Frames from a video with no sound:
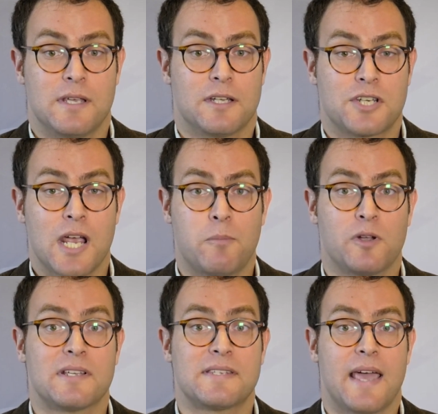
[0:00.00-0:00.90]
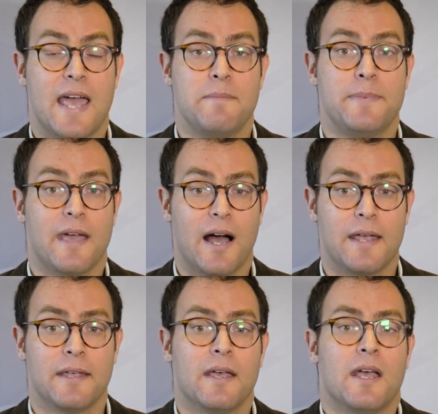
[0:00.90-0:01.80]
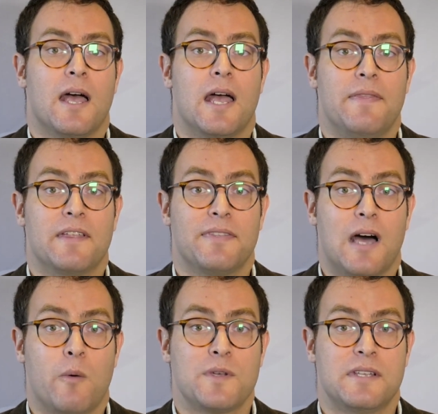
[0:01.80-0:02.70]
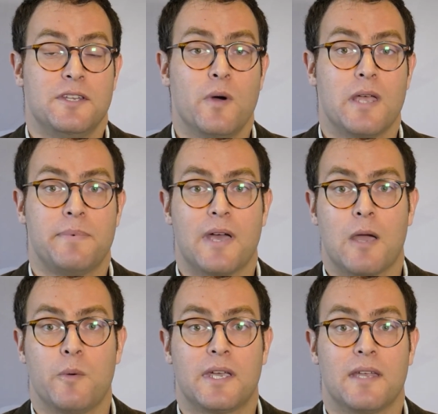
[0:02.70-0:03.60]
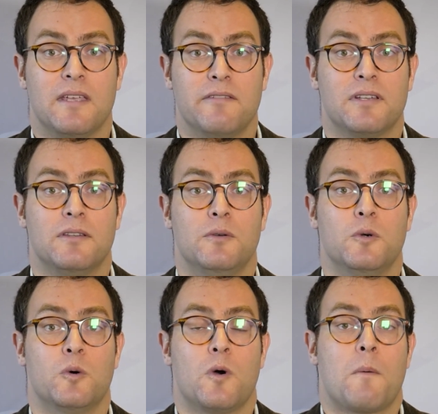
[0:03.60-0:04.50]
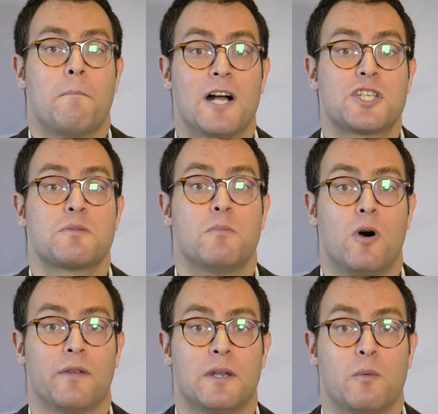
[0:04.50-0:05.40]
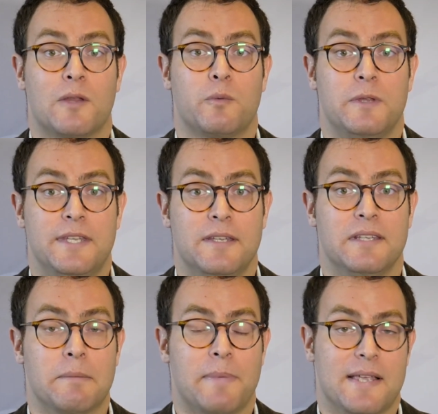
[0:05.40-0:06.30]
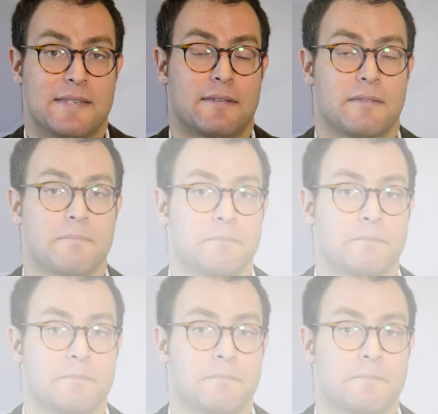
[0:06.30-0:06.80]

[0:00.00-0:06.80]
the Checkpoint is the API, that now with the new API we can even do much more than what we did in the past.